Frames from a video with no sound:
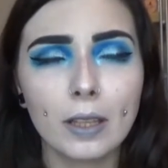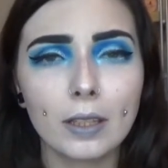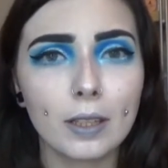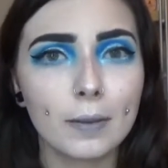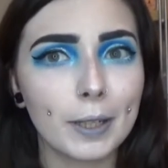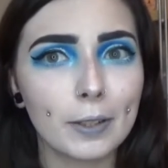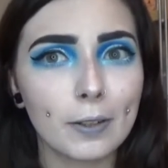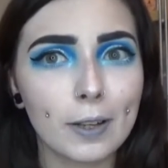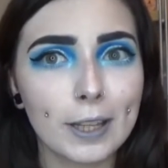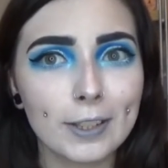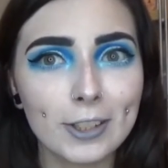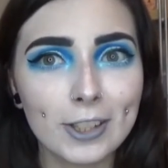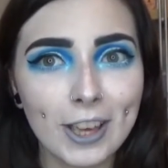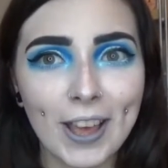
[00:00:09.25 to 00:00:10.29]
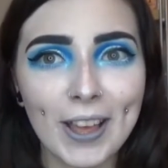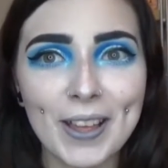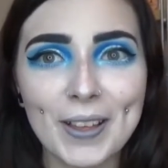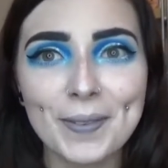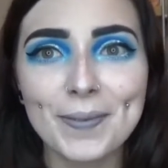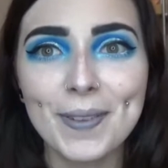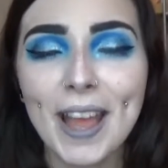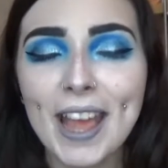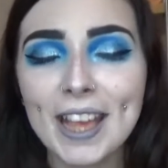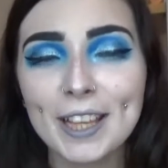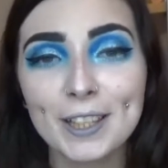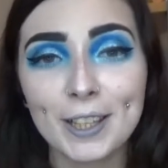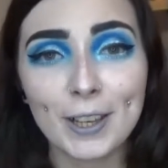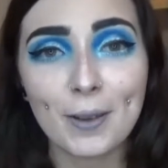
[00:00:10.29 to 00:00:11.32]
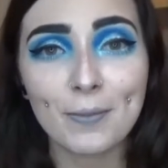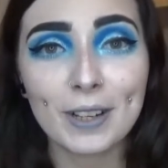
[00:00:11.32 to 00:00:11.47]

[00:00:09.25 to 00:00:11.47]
to my knowledge, so I'm